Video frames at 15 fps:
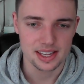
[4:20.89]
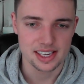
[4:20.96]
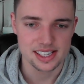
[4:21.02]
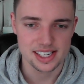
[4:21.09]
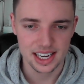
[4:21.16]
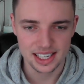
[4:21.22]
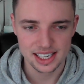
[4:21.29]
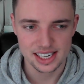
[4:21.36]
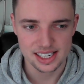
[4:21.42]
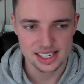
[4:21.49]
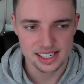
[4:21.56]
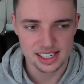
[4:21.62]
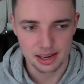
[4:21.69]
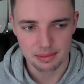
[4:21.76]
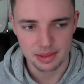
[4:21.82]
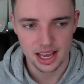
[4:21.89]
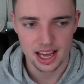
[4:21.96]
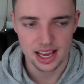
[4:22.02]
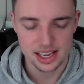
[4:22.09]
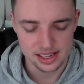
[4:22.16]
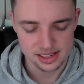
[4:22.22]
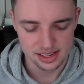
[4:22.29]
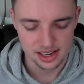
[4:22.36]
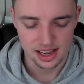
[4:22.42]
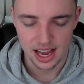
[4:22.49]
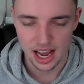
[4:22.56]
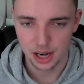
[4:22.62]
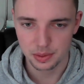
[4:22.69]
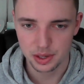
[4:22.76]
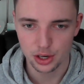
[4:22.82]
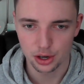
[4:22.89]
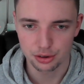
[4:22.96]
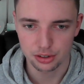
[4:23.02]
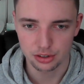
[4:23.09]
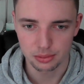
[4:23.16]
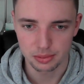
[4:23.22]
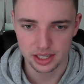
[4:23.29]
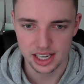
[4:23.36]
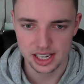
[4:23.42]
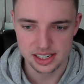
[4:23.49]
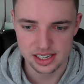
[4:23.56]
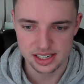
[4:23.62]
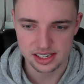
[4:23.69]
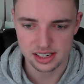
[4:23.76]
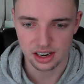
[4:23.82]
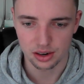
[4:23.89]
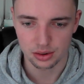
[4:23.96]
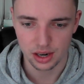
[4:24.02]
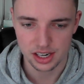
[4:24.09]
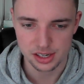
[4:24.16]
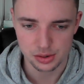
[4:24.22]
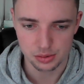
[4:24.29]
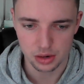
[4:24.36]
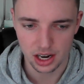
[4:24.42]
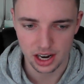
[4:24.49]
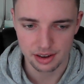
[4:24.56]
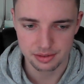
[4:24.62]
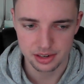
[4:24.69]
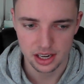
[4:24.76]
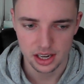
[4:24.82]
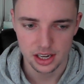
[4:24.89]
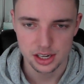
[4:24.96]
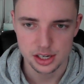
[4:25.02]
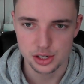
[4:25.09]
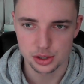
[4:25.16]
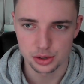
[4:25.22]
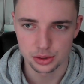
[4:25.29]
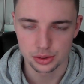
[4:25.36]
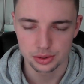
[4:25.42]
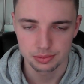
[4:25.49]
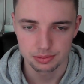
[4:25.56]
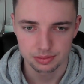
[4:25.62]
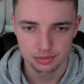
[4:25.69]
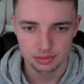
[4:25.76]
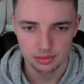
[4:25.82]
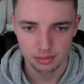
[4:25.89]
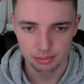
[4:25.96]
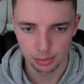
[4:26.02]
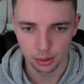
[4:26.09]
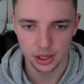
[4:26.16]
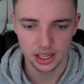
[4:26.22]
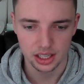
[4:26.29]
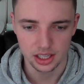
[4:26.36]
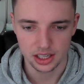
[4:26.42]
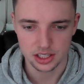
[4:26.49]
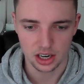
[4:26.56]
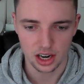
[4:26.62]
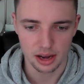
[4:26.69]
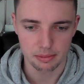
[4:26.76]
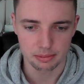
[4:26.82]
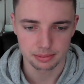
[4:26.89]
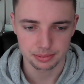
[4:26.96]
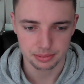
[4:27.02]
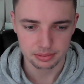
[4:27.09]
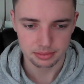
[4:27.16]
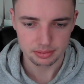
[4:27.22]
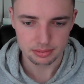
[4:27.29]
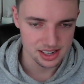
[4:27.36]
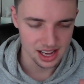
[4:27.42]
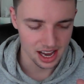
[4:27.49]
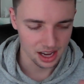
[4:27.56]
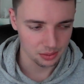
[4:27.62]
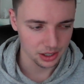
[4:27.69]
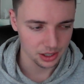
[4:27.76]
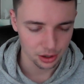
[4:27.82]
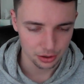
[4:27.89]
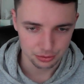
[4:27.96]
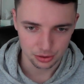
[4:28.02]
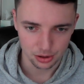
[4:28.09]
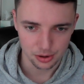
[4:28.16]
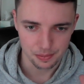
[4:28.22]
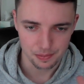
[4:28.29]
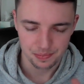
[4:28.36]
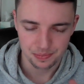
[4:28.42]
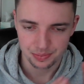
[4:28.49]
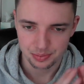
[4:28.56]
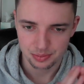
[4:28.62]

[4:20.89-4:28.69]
The second step there is, how do we go from guest has arrived to booking a time? How do I go from